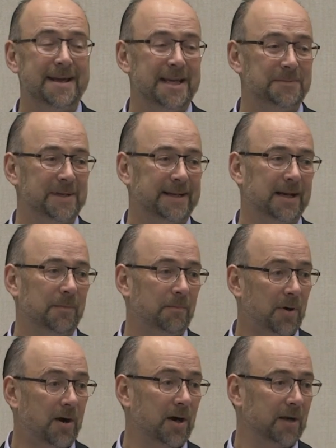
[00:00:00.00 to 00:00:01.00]
has become
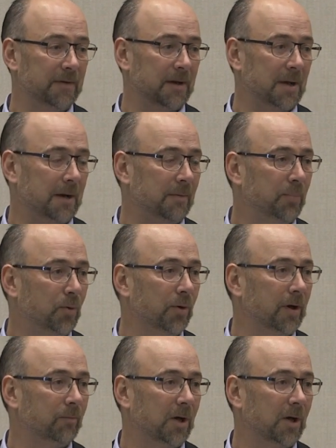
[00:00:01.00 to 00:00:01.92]
part of an important